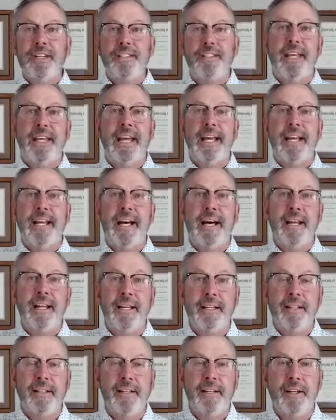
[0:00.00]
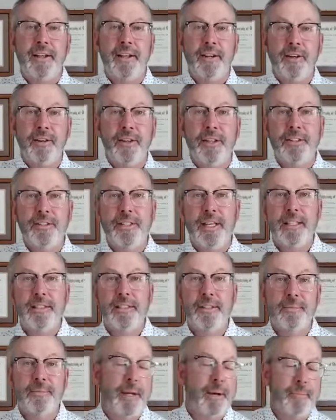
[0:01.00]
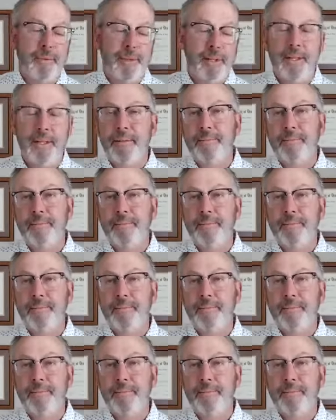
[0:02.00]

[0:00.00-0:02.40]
grease stain on it, because that's not.